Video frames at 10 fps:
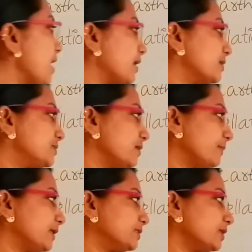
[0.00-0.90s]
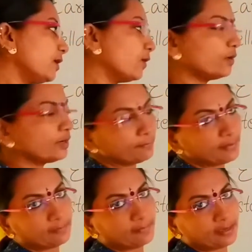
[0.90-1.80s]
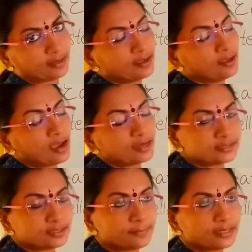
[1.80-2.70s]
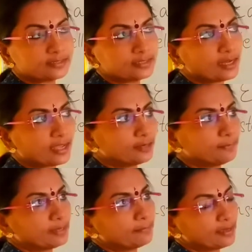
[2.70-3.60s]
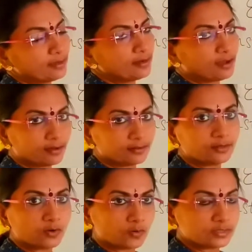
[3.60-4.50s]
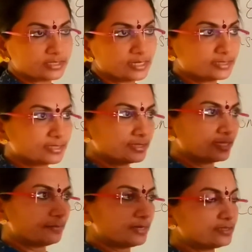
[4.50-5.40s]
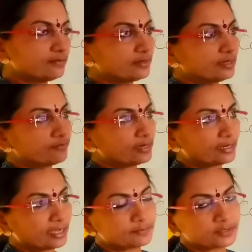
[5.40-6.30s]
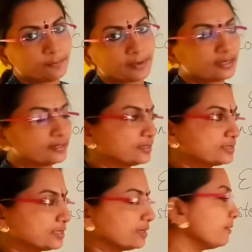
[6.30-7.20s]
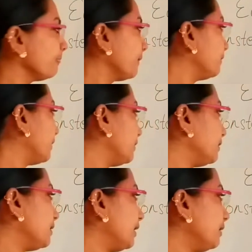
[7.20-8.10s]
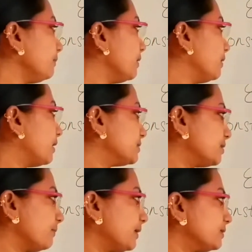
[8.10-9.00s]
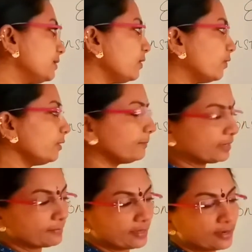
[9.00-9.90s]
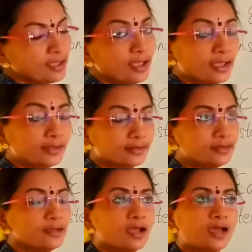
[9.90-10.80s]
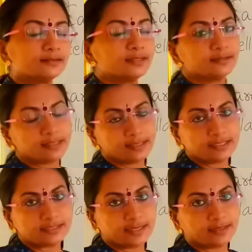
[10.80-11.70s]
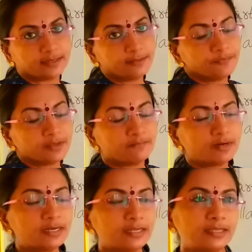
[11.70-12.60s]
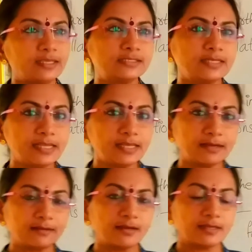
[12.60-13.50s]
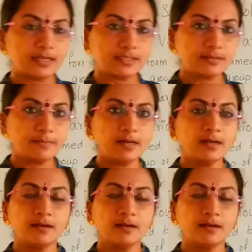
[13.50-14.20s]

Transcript: Ursa Major or Big Bear. Ursa Major and Big Bear are the constellations. That means different types of patterns. That is the name Ursa Major or Big Bear. And other thing is that one easily recognizable